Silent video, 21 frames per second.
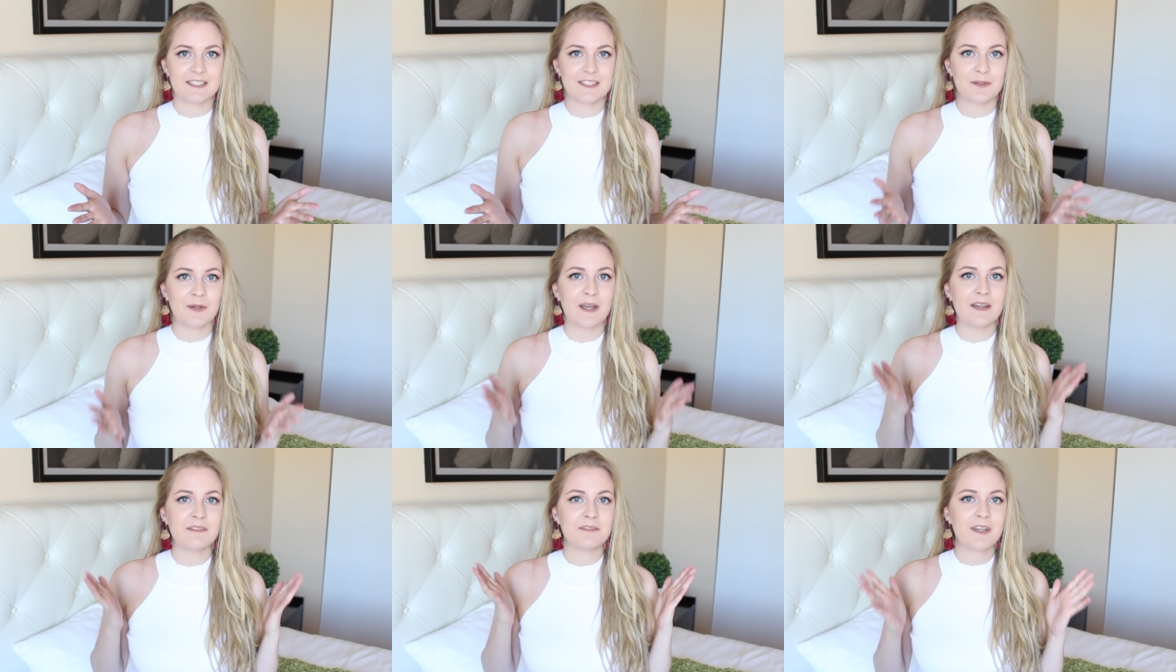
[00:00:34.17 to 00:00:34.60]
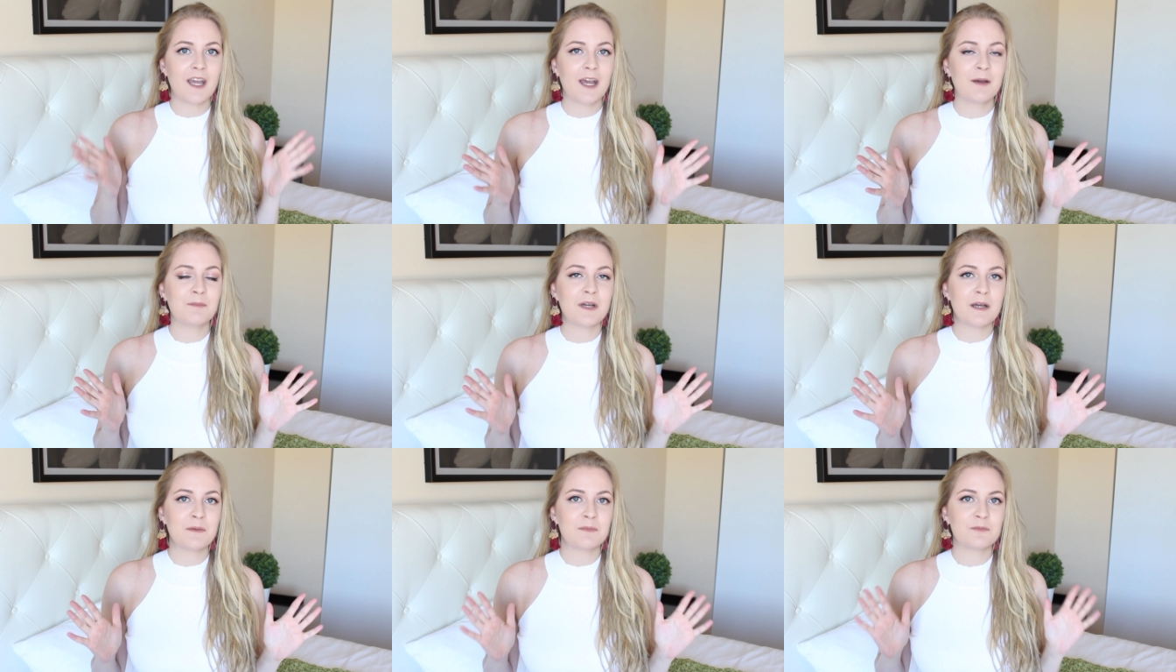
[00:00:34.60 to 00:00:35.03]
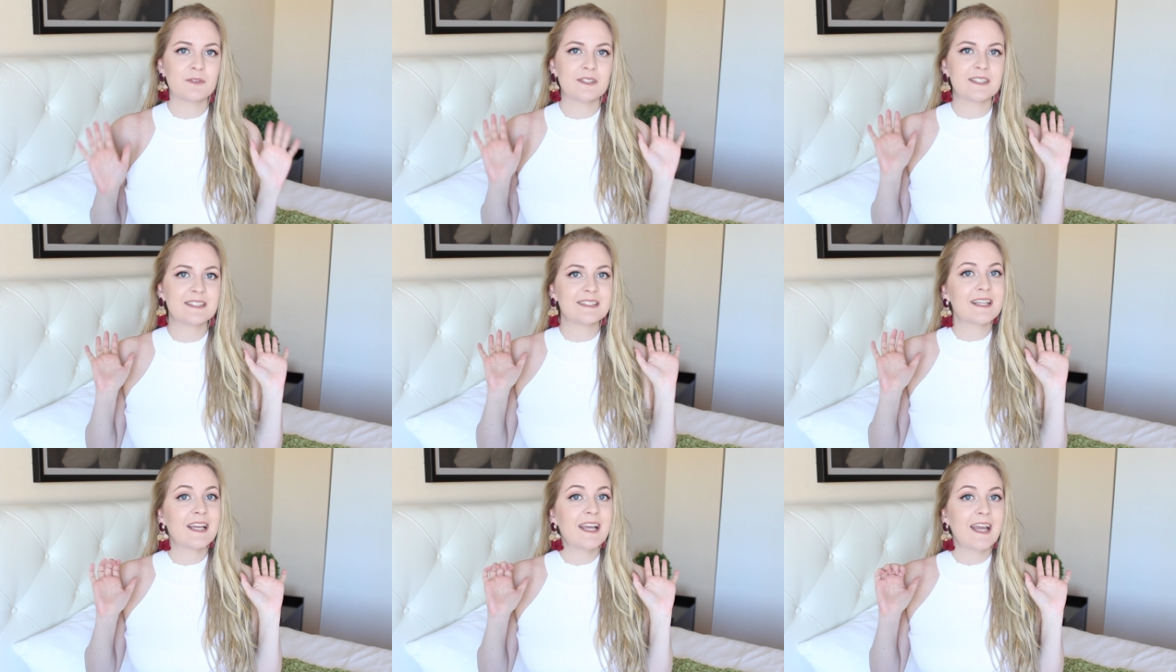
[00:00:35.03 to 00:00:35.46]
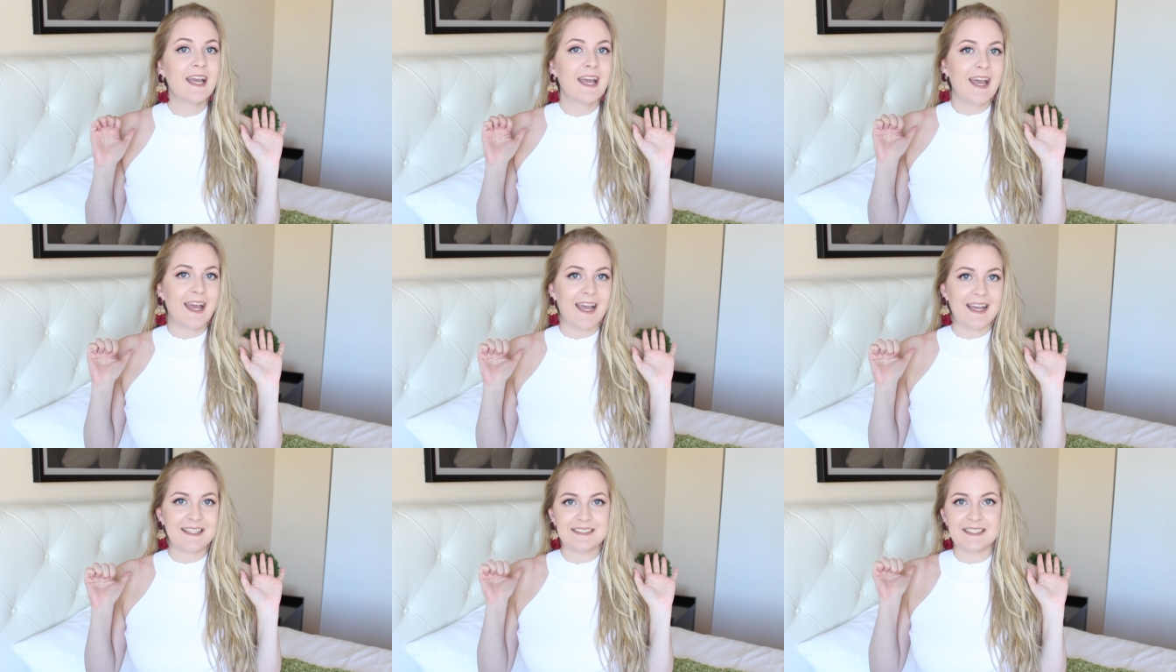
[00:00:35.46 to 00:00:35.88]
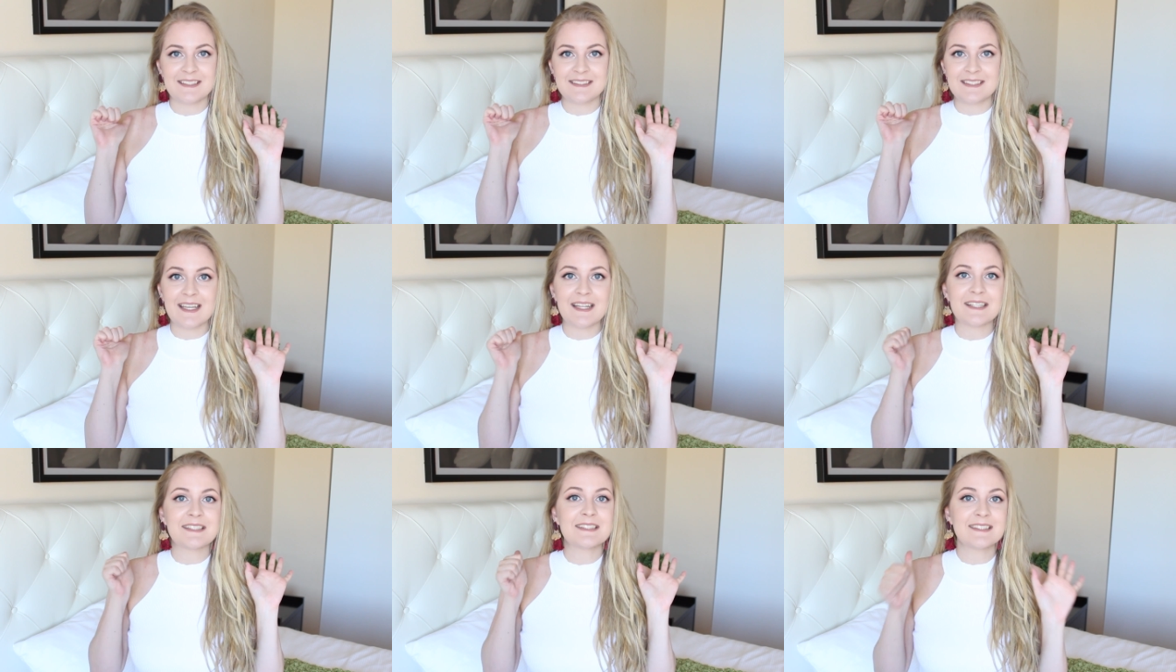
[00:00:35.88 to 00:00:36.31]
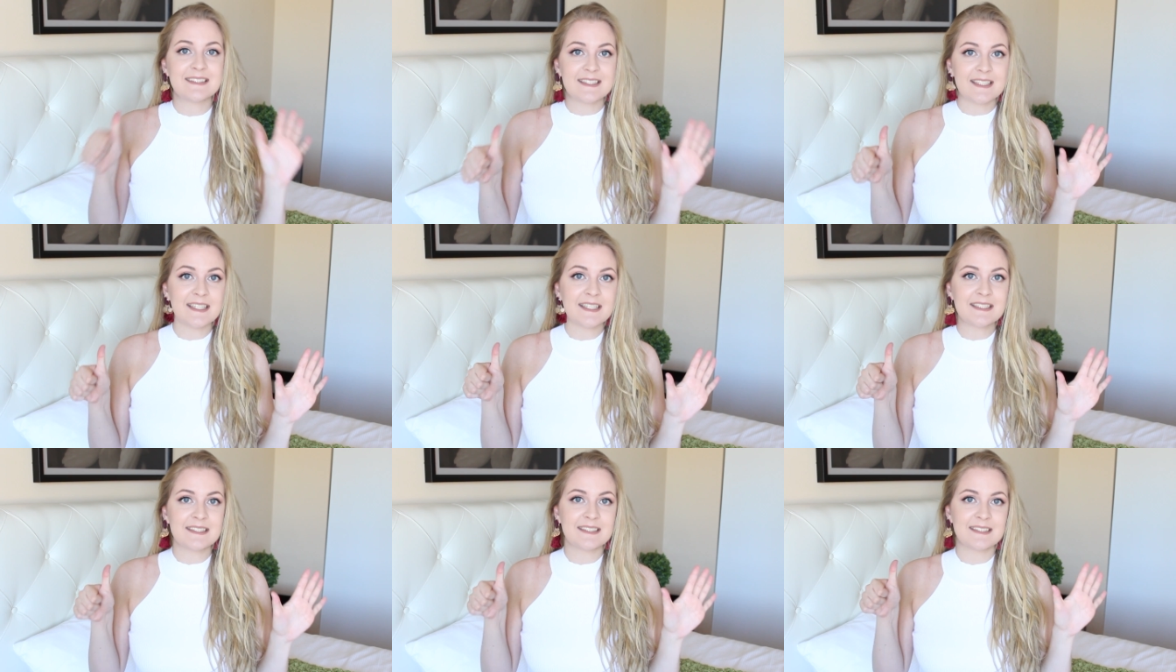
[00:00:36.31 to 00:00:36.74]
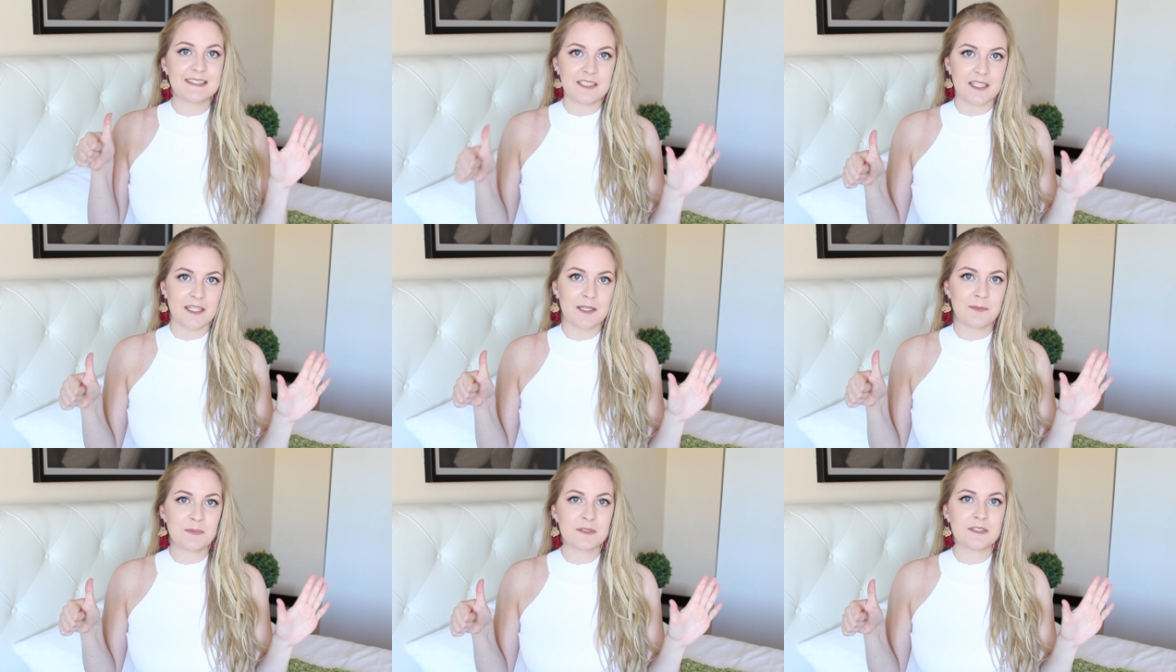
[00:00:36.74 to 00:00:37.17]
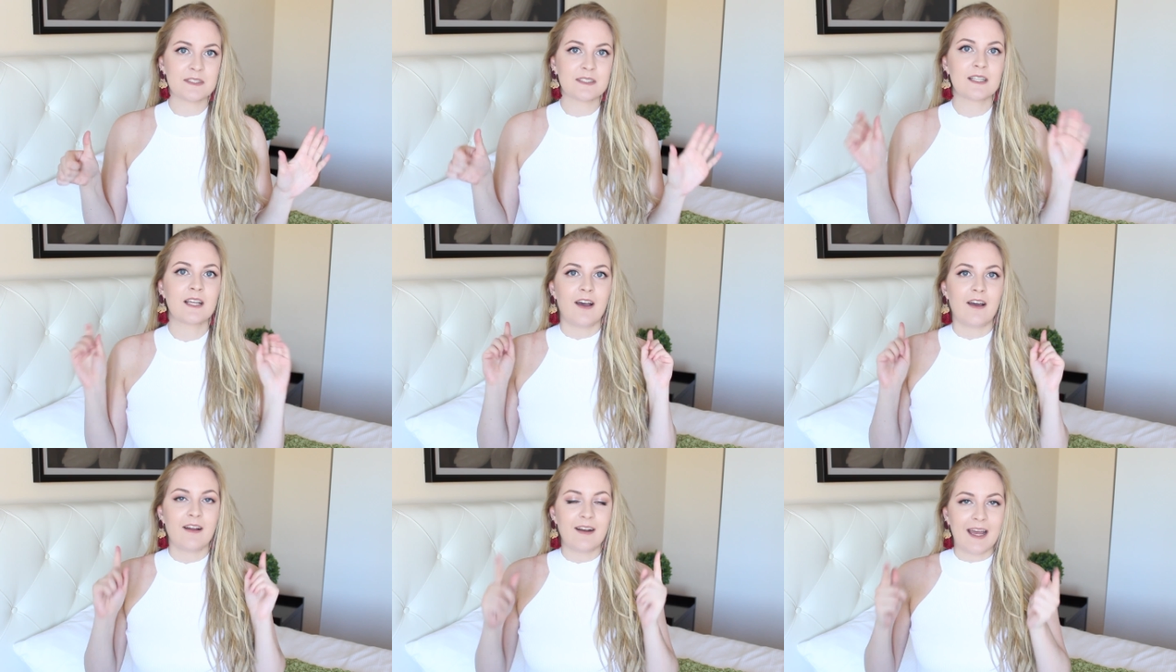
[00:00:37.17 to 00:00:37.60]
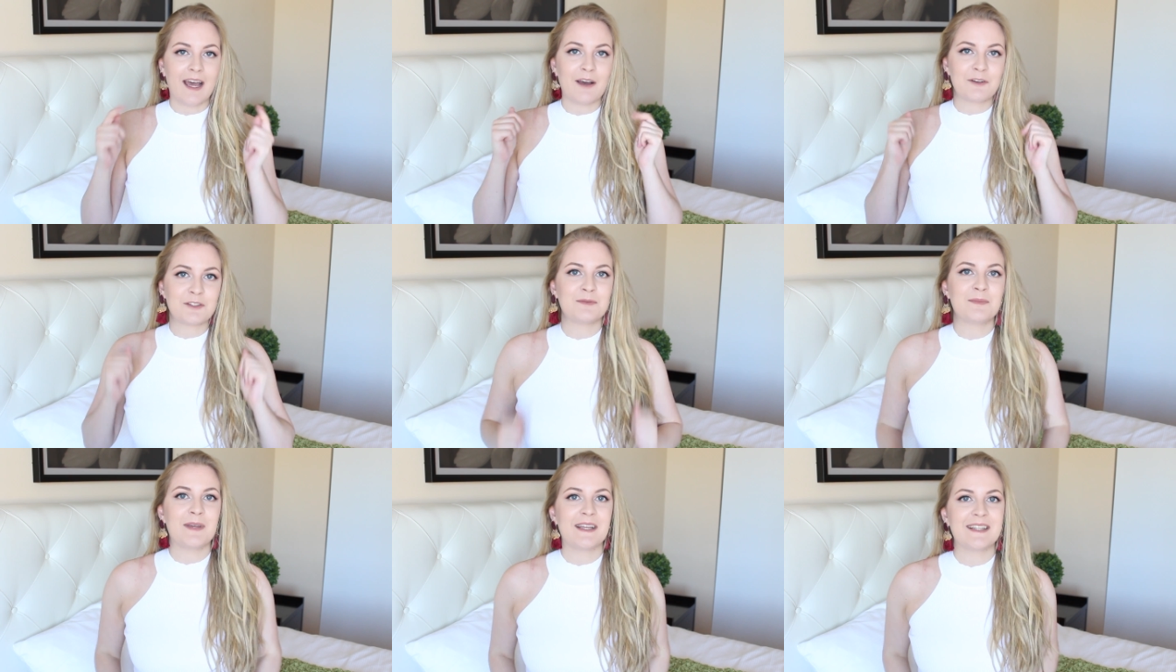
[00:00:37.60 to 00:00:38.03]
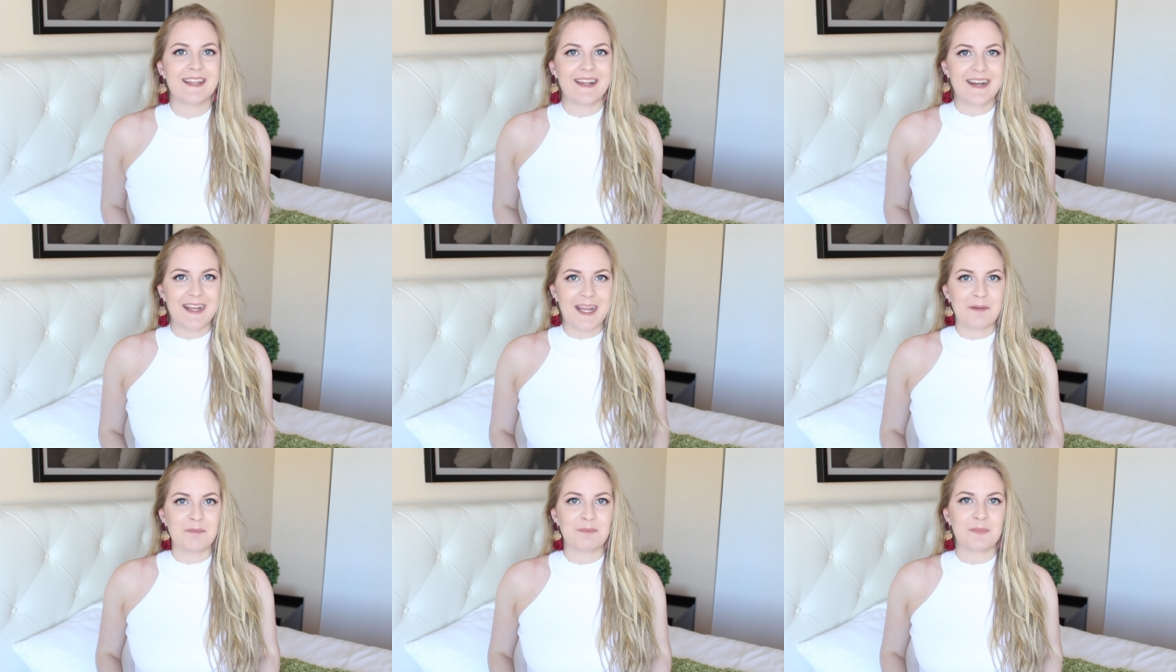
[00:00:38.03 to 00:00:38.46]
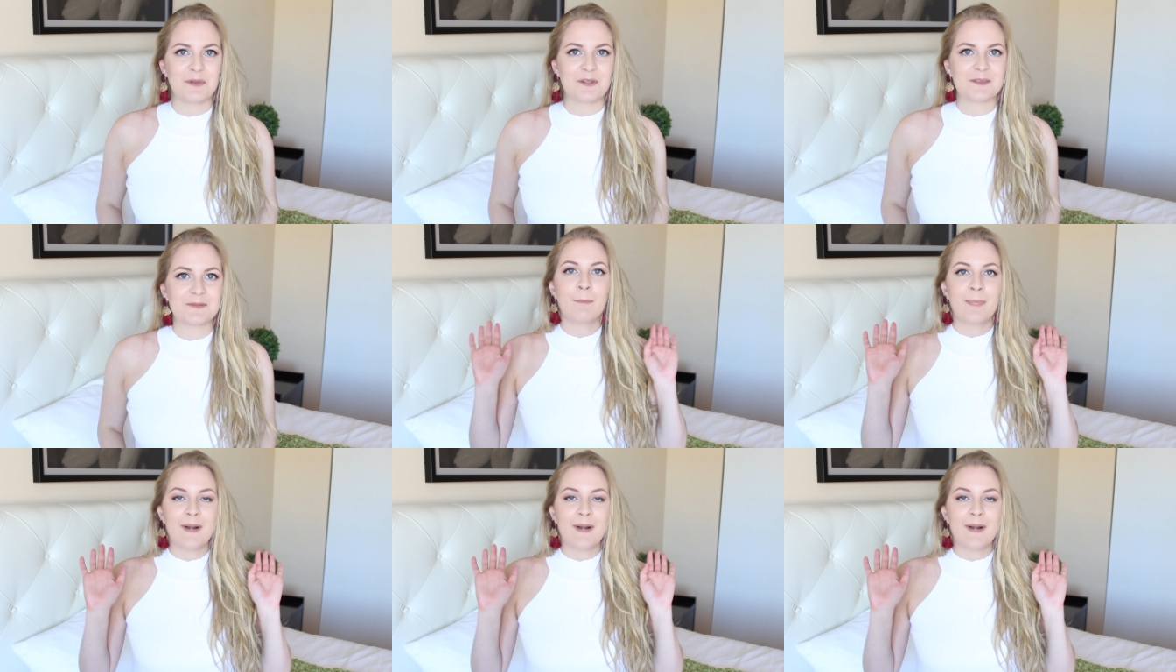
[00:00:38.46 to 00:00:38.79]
So I've come up with, as I said, six tips on how to make that happen.